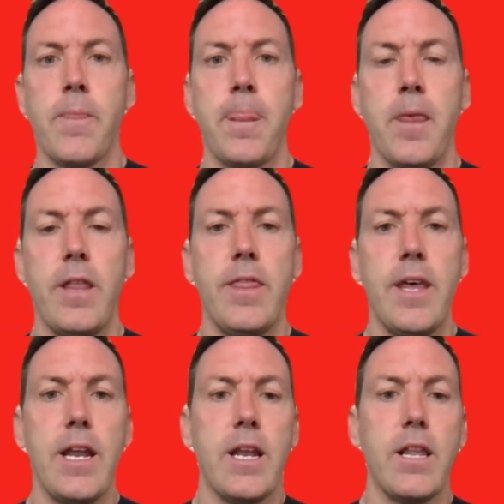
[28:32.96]
and
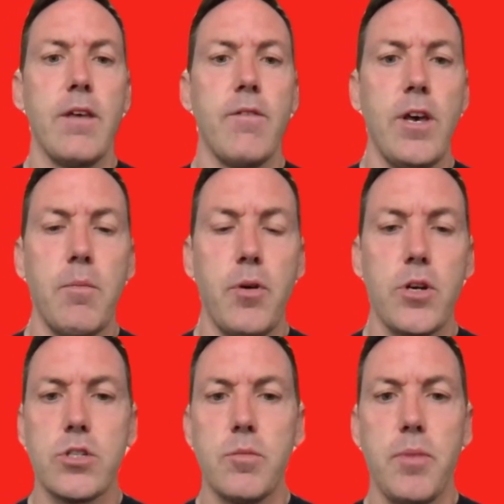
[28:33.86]
then they've hit
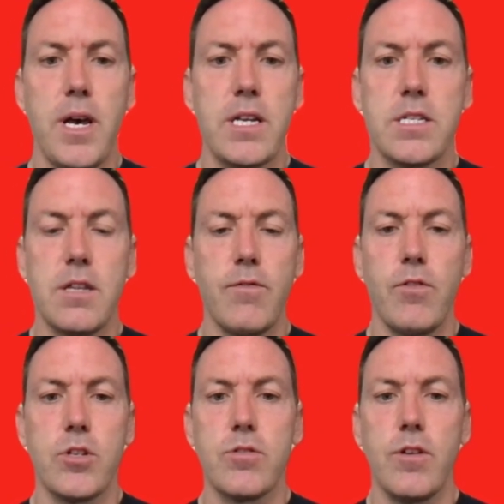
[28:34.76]
personal bests in the
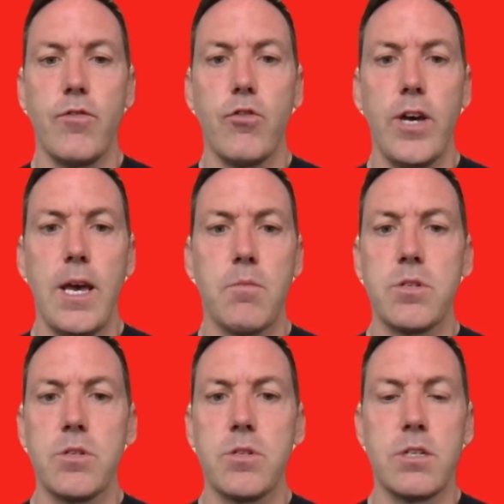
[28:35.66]
first three or four games
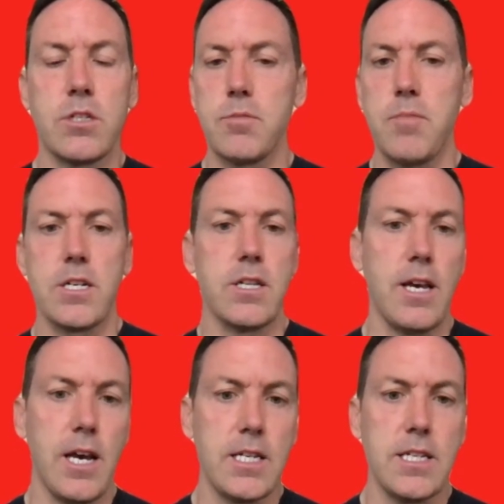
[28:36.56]
and smashed the high
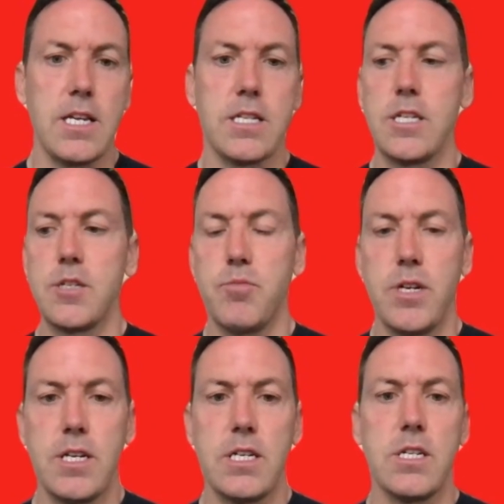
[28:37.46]
intensity and sprint
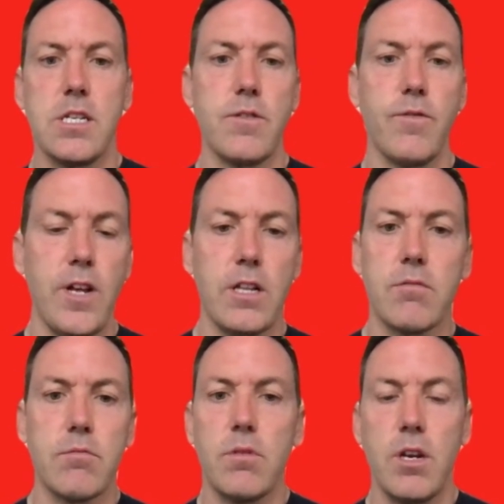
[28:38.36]
distance and felt
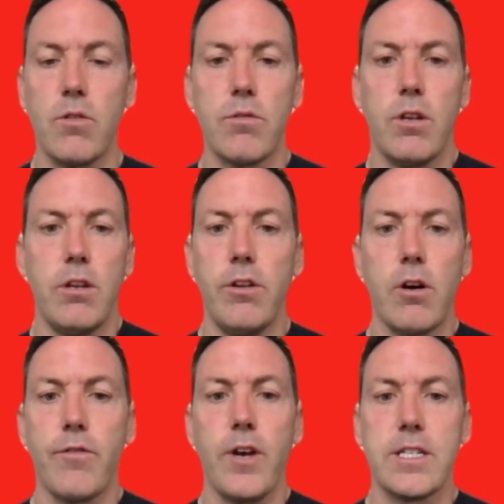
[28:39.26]
you know not
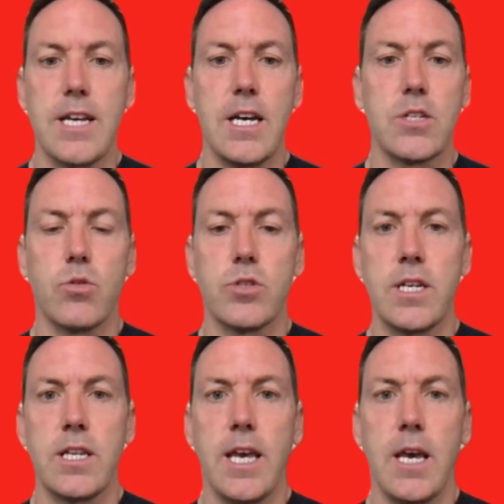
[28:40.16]
felt tired towards the end
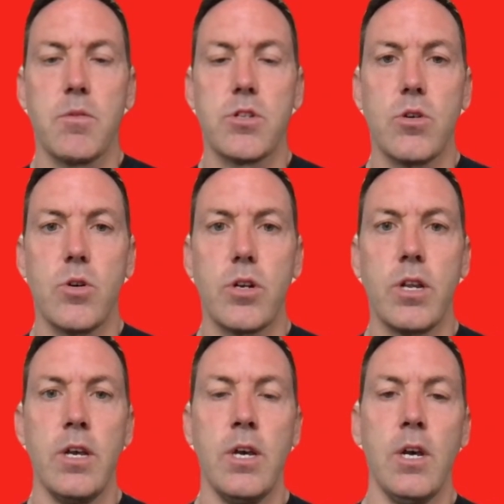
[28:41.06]
of the game and so on
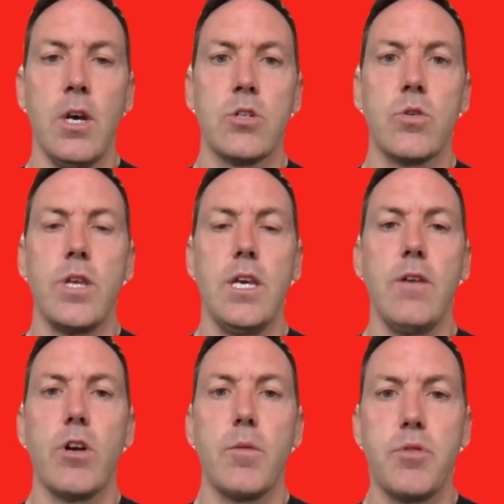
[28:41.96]
so i think you've
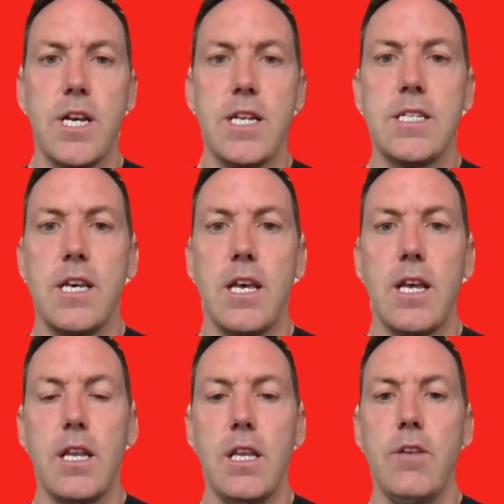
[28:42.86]
got to present it
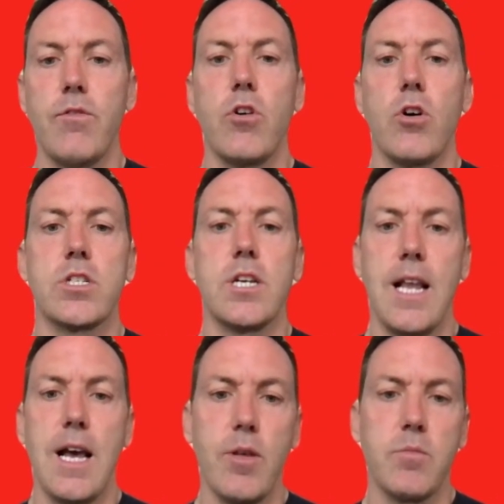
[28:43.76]
you've got to
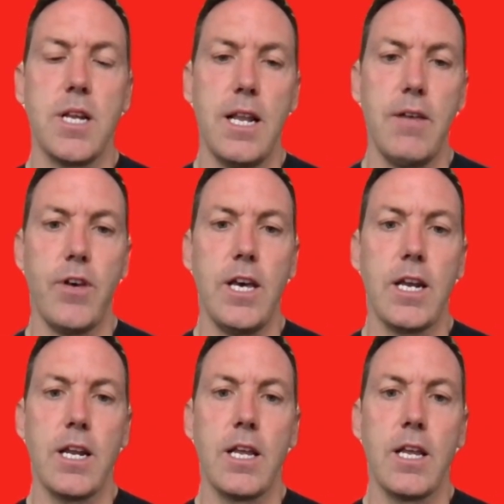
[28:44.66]
allow them to live it